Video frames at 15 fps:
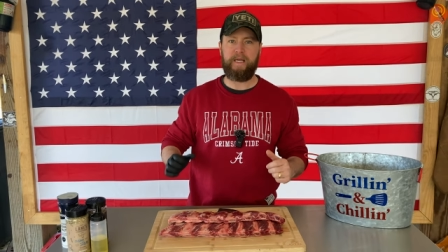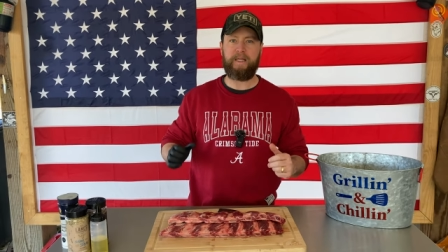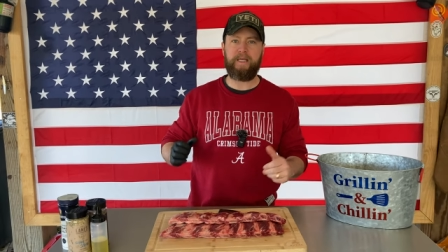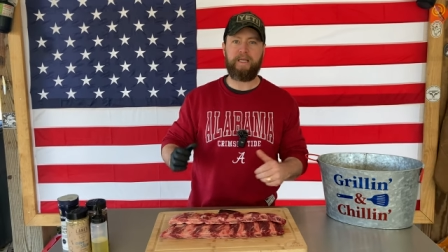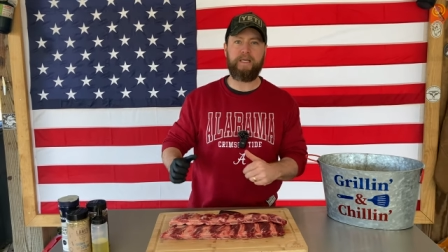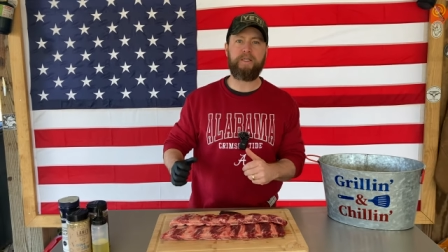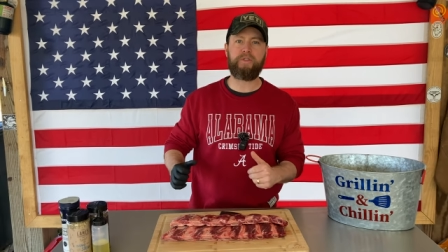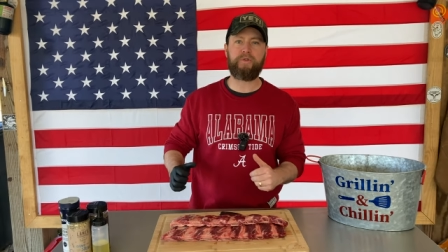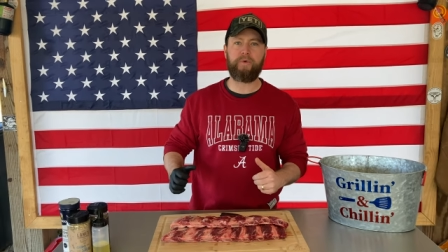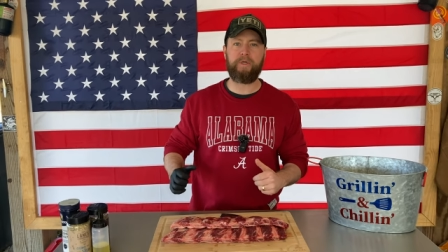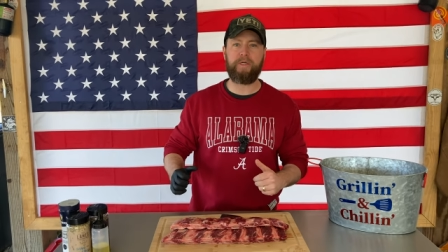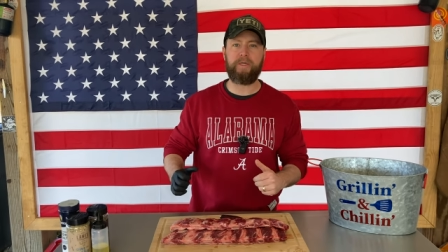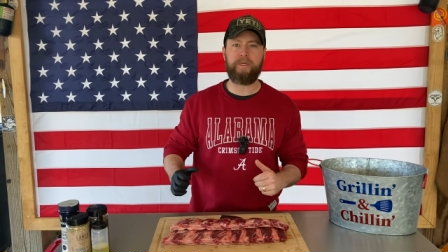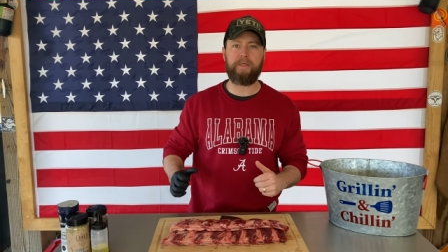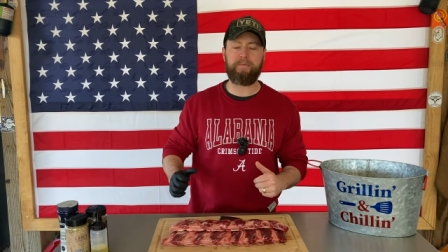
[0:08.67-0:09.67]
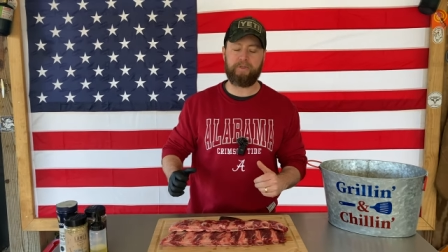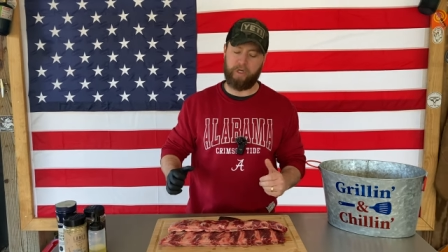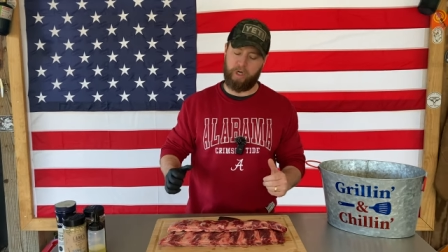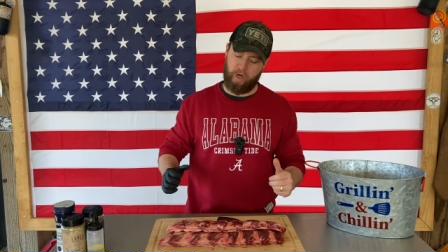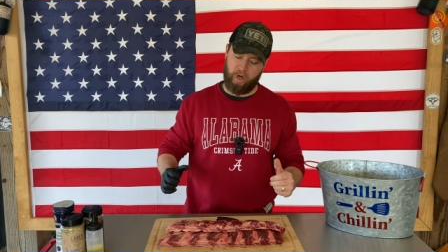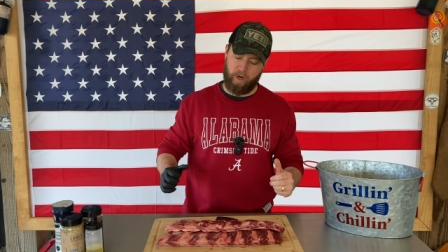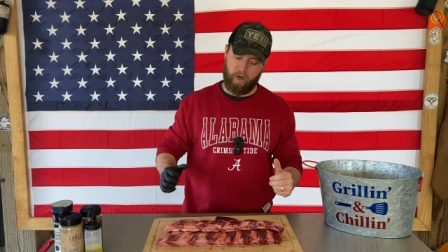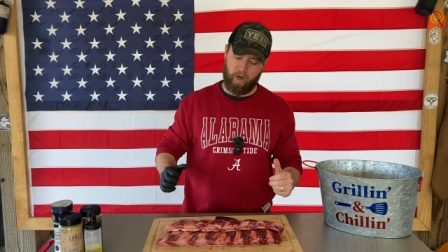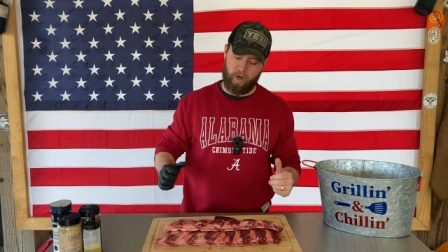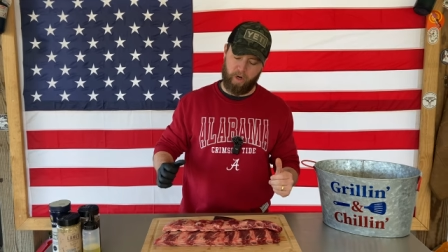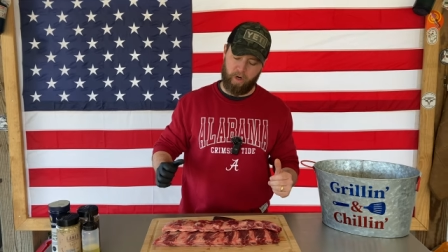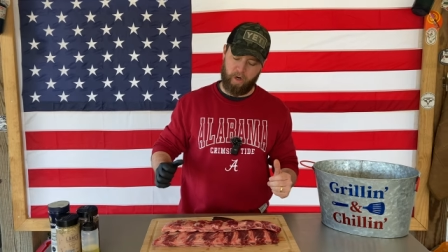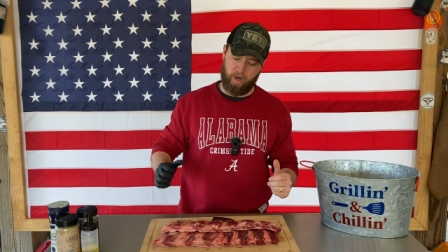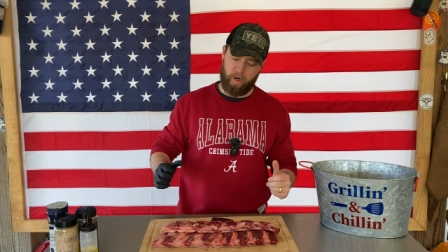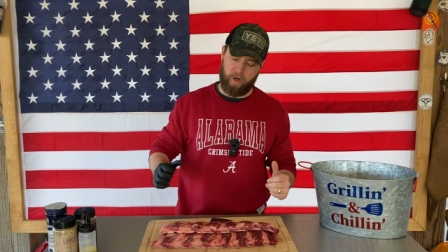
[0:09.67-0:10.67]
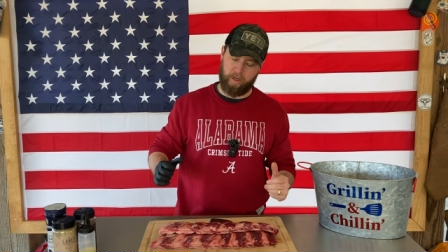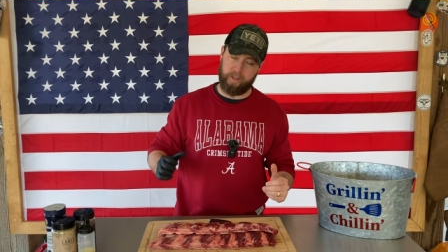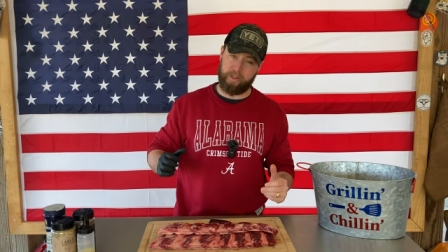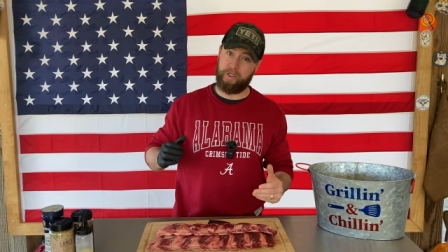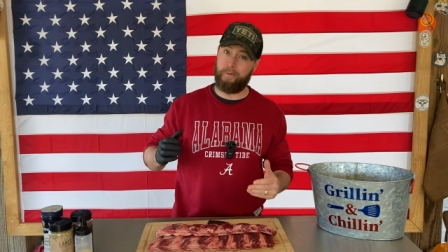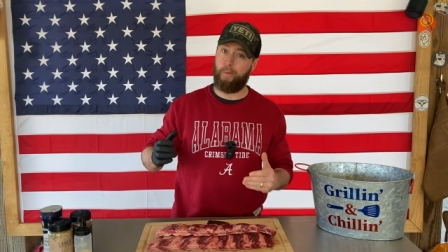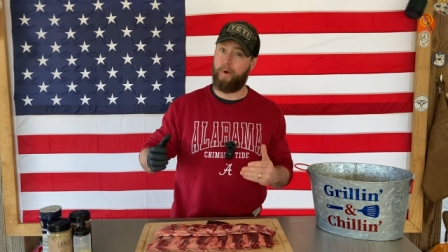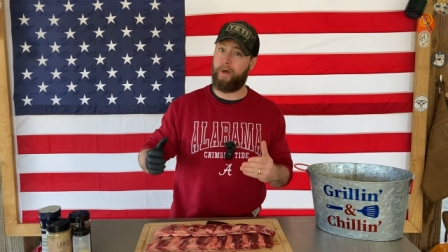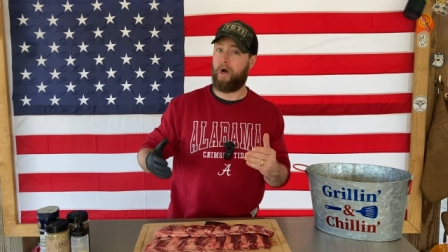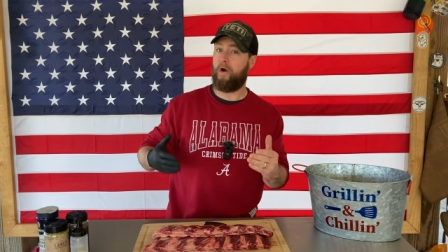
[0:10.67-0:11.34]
These ribs are somewhat